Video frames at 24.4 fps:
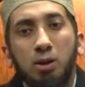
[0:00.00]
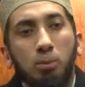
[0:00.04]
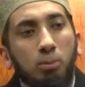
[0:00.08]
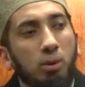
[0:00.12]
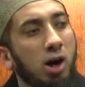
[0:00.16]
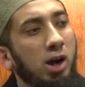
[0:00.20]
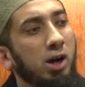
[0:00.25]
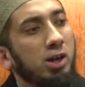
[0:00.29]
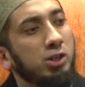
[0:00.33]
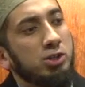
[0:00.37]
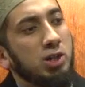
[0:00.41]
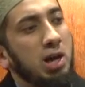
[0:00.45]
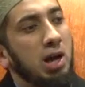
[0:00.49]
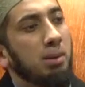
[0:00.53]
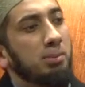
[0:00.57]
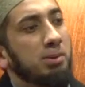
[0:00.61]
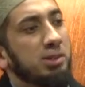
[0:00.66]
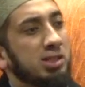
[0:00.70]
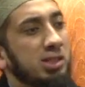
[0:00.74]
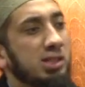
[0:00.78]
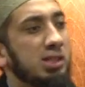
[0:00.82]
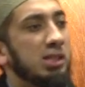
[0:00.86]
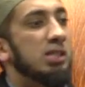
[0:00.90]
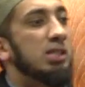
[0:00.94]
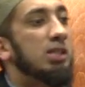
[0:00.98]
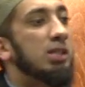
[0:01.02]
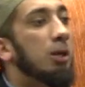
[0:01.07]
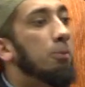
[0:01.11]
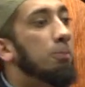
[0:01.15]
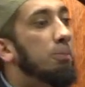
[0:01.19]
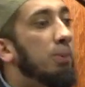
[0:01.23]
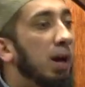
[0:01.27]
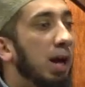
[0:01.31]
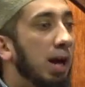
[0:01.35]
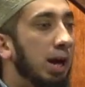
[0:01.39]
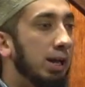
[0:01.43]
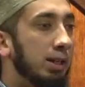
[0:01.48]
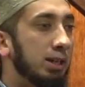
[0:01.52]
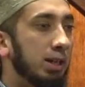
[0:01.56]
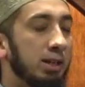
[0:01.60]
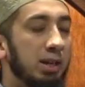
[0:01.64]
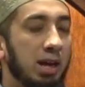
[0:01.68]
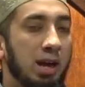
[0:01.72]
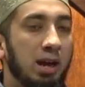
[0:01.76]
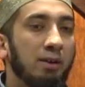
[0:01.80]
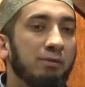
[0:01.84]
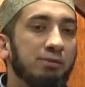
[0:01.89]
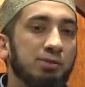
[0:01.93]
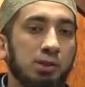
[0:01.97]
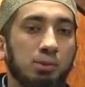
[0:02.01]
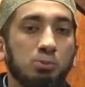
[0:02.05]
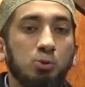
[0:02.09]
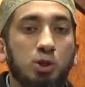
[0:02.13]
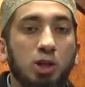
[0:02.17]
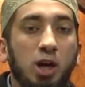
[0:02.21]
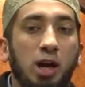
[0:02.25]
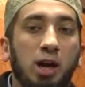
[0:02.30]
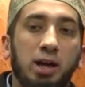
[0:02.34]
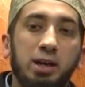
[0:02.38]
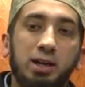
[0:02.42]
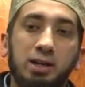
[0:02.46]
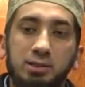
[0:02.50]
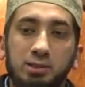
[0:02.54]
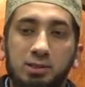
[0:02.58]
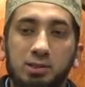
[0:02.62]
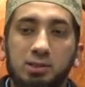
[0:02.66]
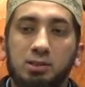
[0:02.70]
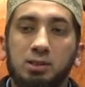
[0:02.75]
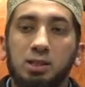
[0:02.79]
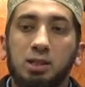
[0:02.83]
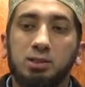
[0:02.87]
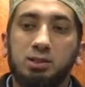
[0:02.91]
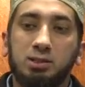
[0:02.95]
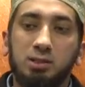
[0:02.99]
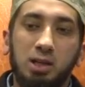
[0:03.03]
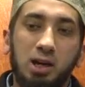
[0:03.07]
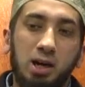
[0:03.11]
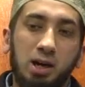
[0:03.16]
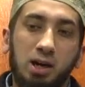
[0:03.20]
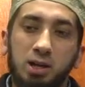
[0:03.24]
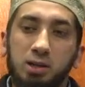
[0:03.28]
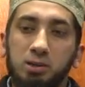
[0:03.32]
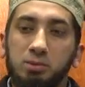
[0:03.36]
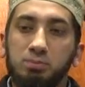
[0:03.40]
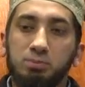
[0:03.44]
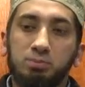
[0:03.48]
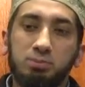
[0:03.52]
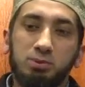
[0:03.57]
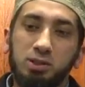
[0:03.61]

Our job is to sit back and have some chai and discuss, yaar,